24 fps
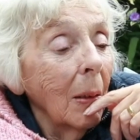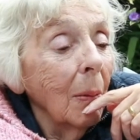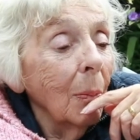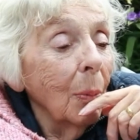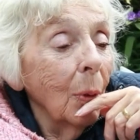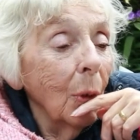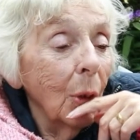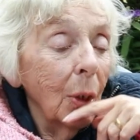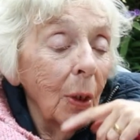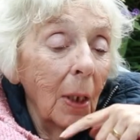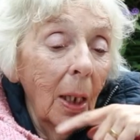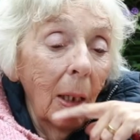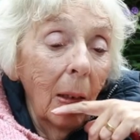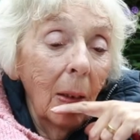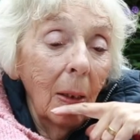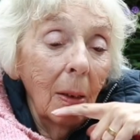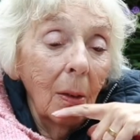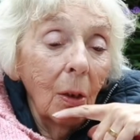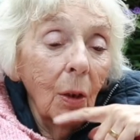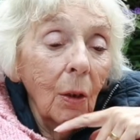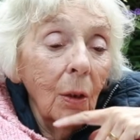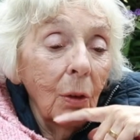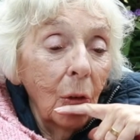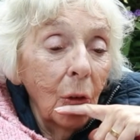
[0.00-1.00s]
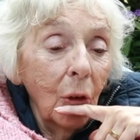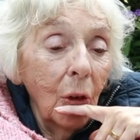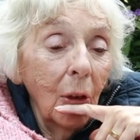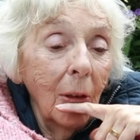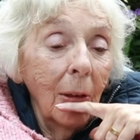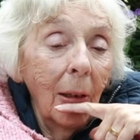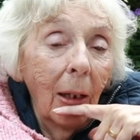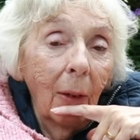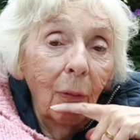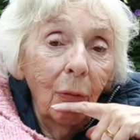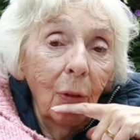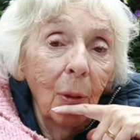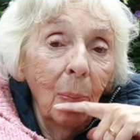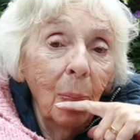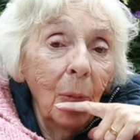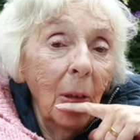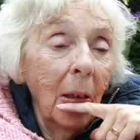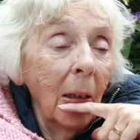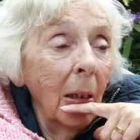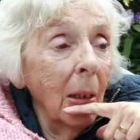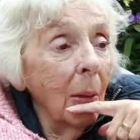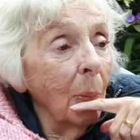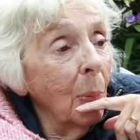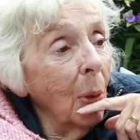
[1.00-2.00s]
But she left him
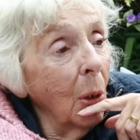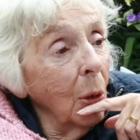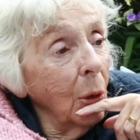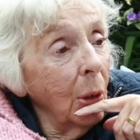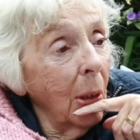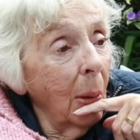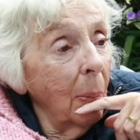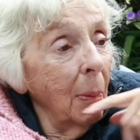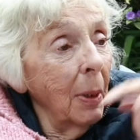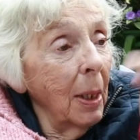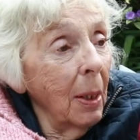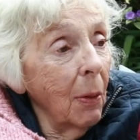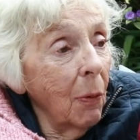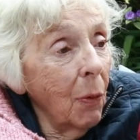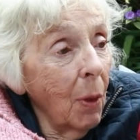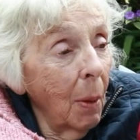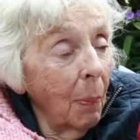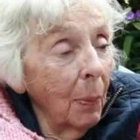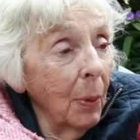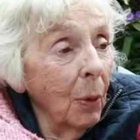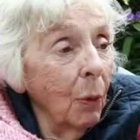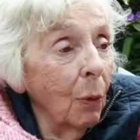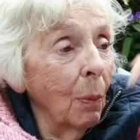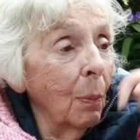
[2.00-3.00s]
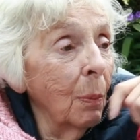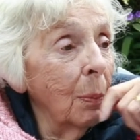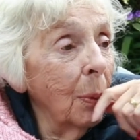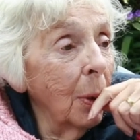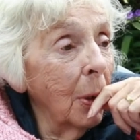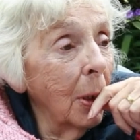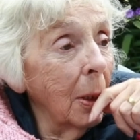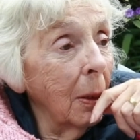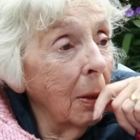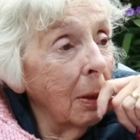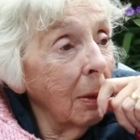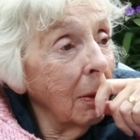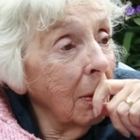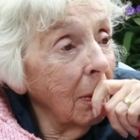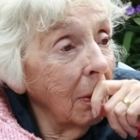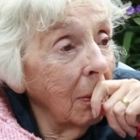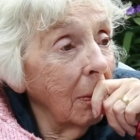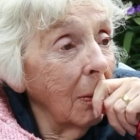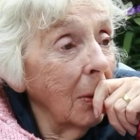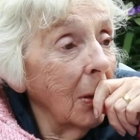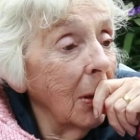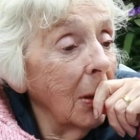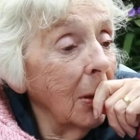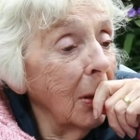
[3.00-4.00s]
then and bought that place up in Dunbar.
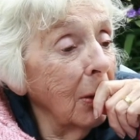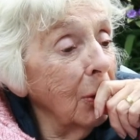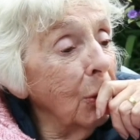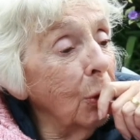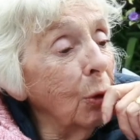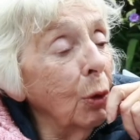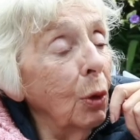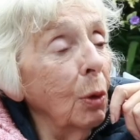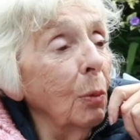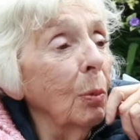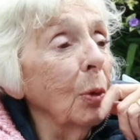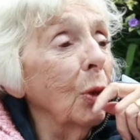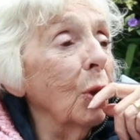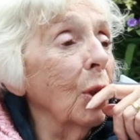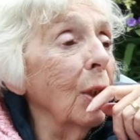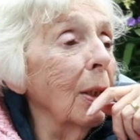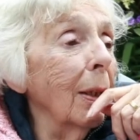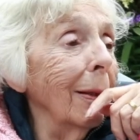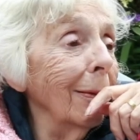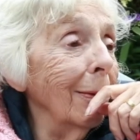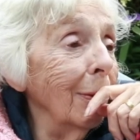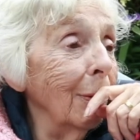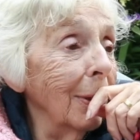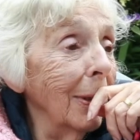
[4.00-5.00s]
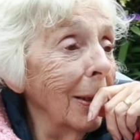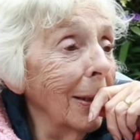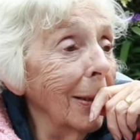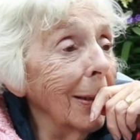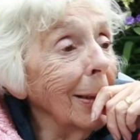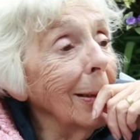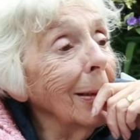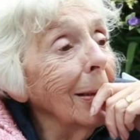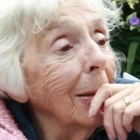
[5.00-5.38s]
And she could do what she liked with it.